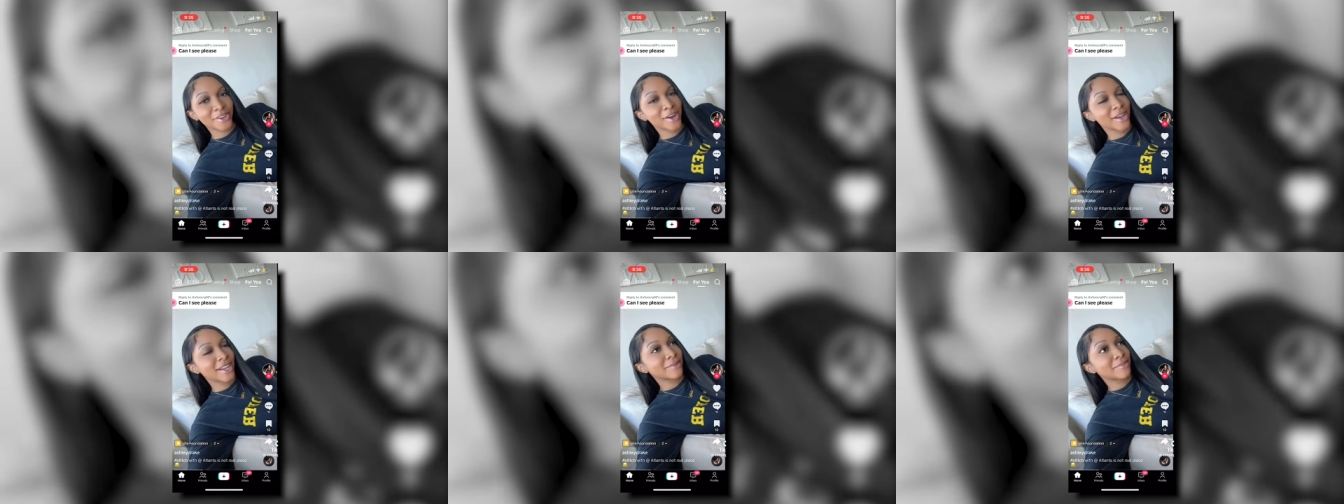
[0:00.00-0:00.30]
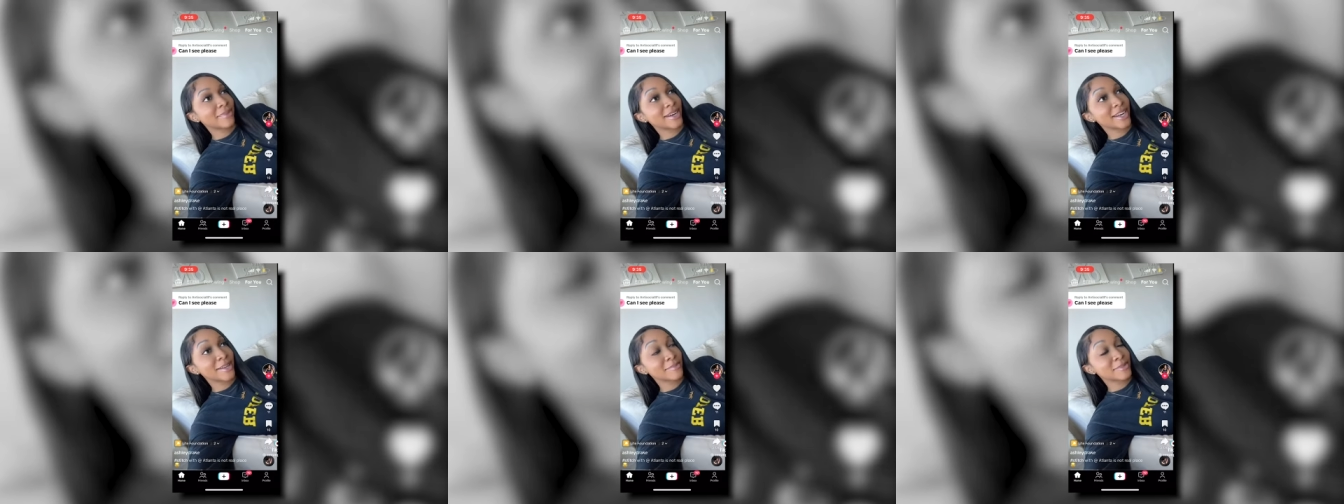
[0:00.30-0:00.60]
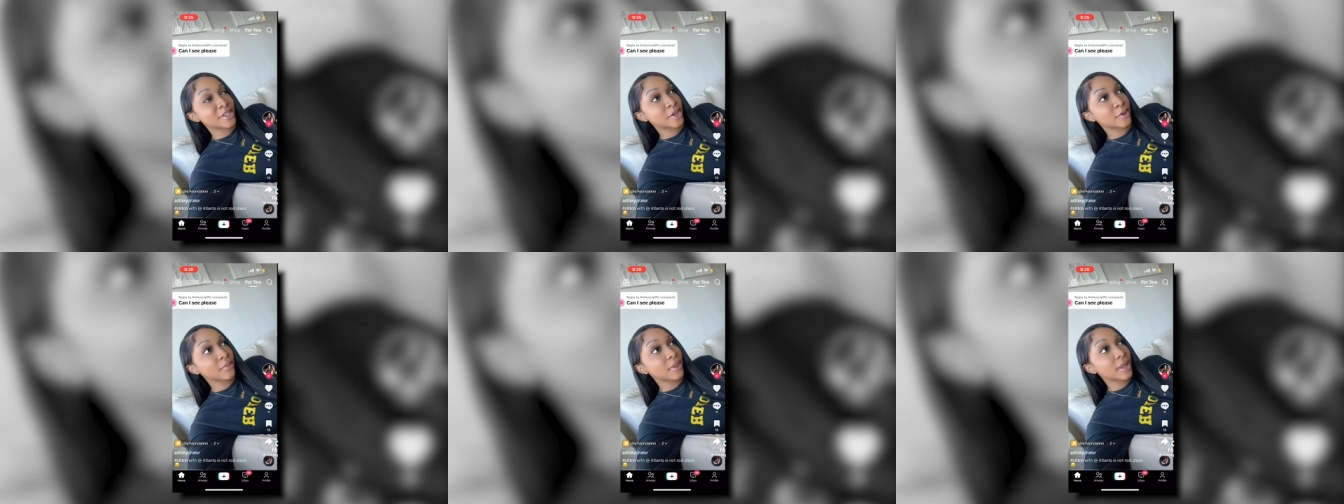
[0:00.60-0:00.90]
calling my name?
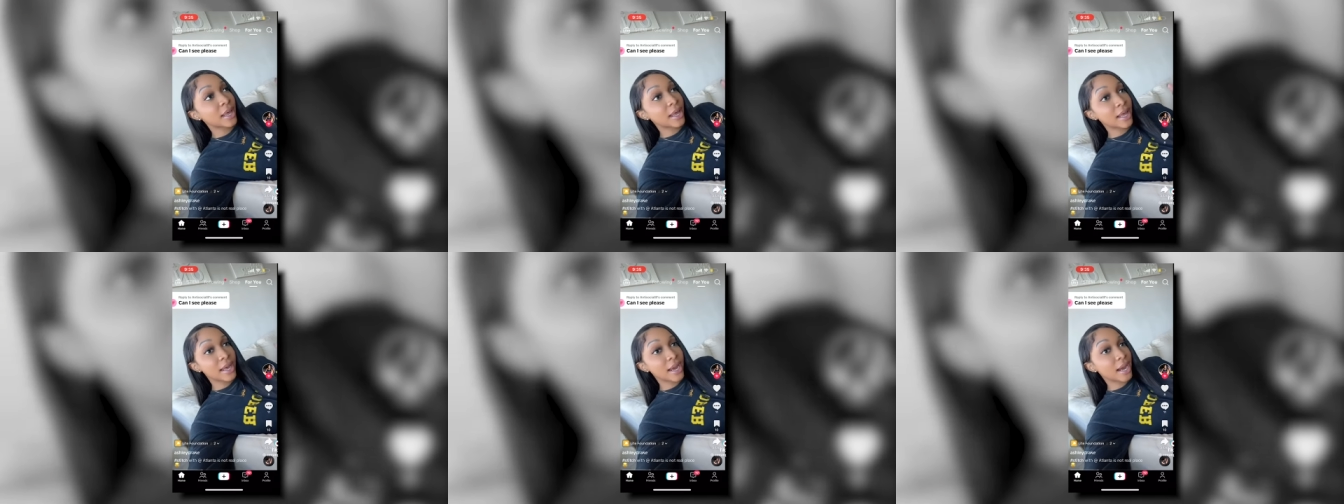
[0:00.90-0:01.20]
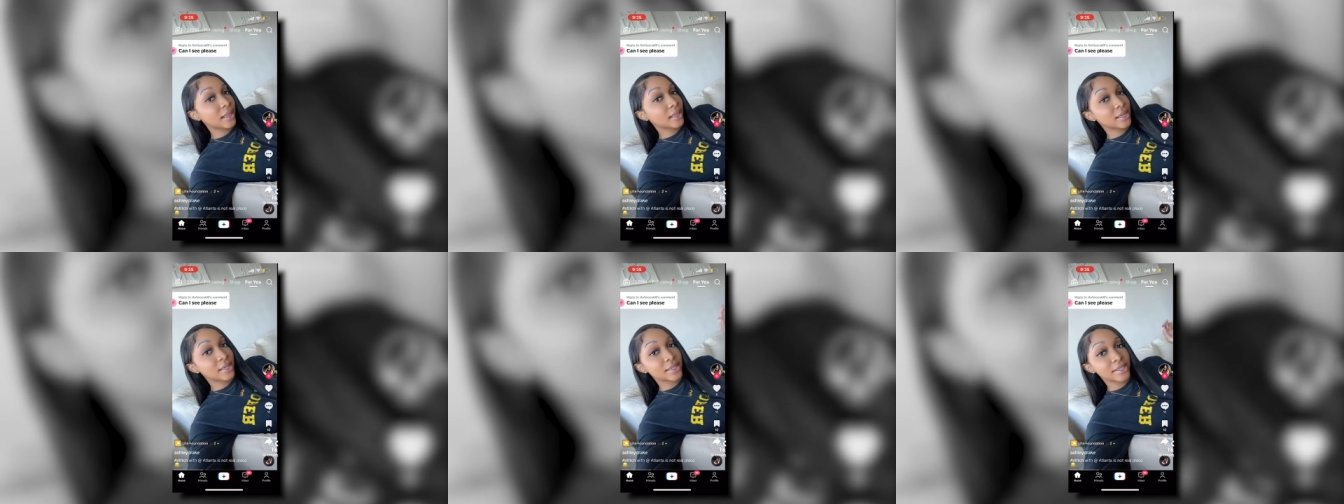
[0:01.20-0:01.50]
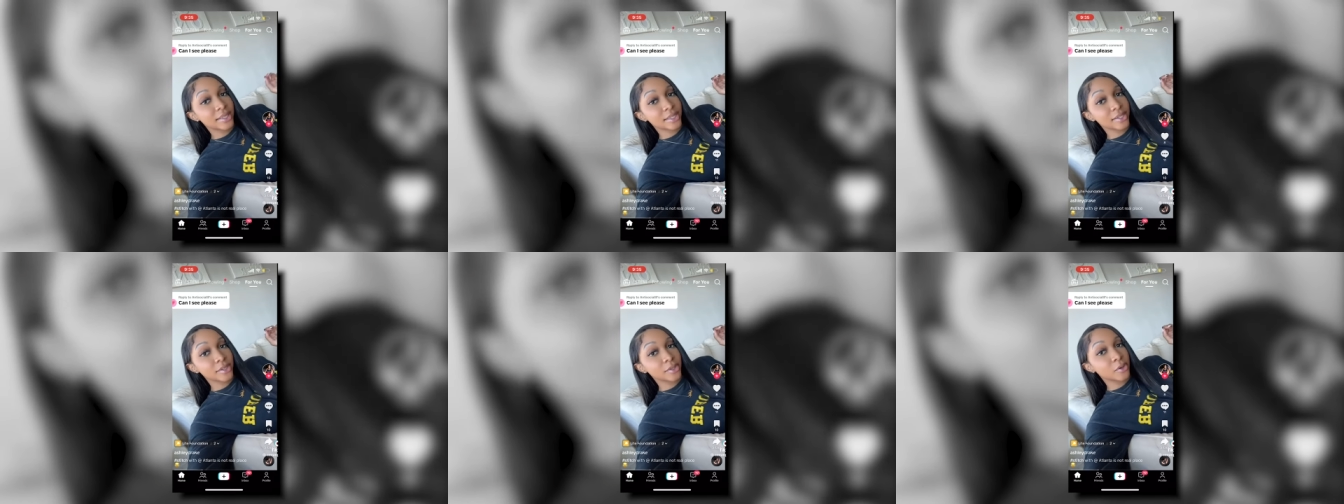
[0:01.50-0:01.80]
So I literally
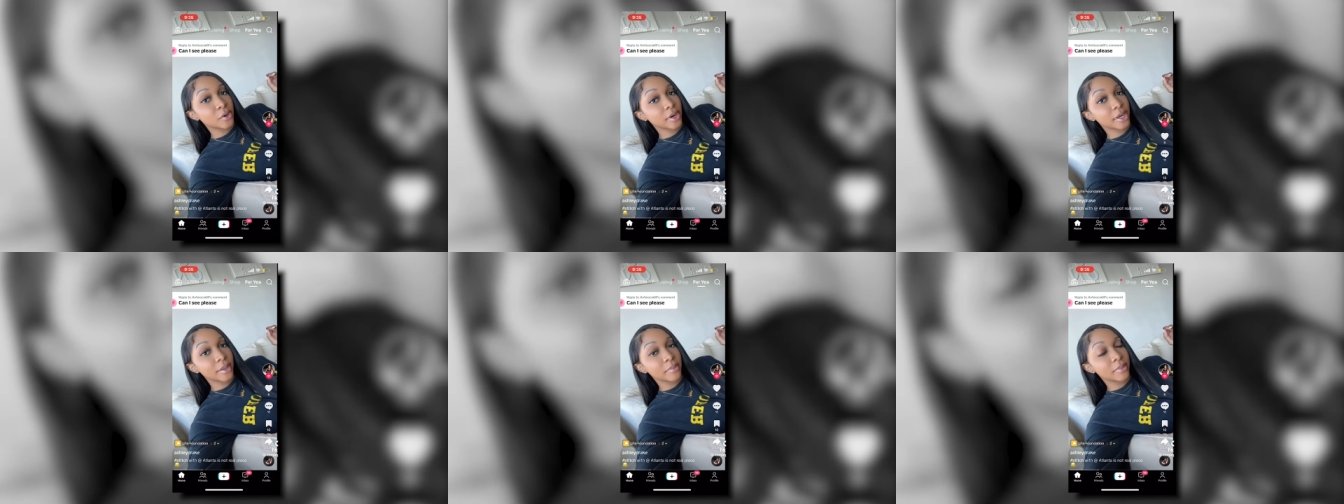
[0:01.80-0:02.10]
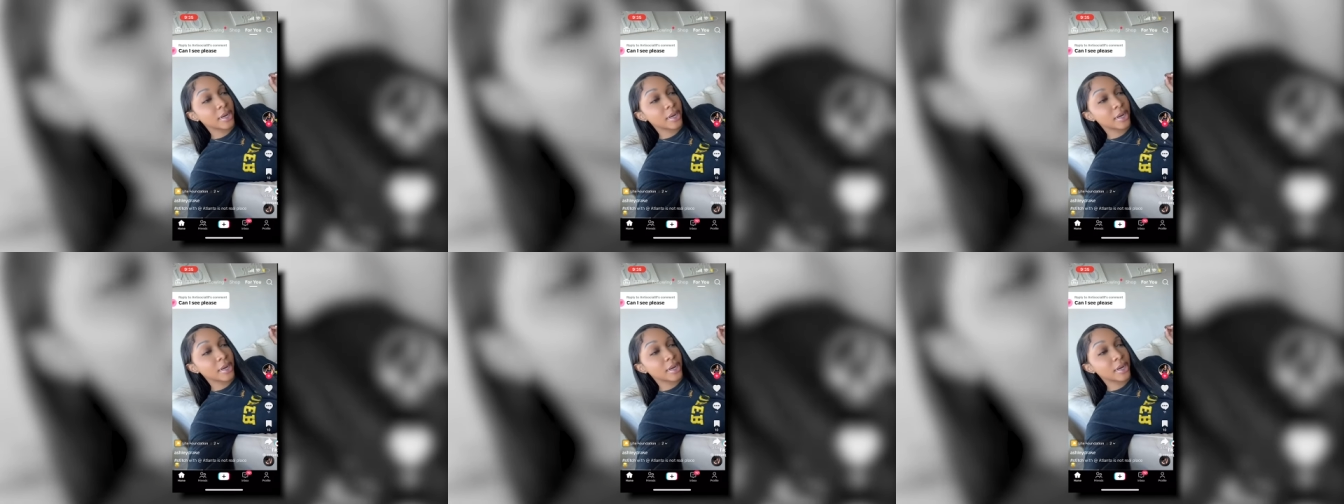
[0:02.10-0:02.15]
just ignore him,